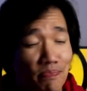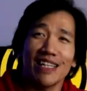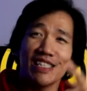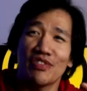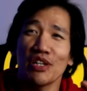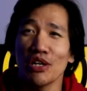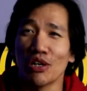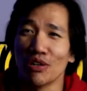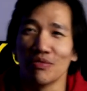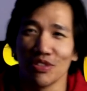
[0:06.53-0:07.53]
Today's
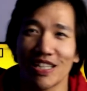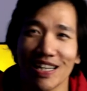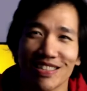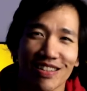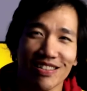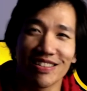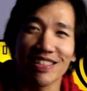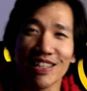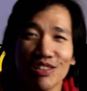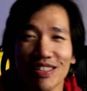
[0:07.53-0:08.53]
video, you guys saw in the
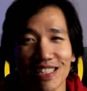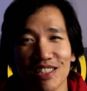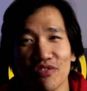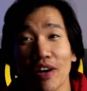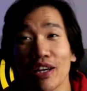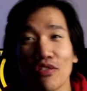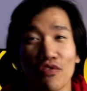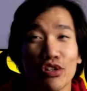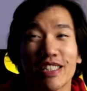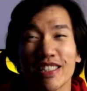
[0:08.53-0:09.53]
title, it's Fighter
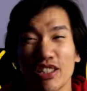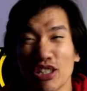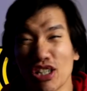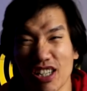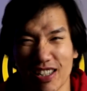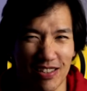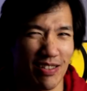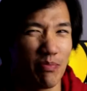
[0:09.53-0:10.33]
versus Nerd,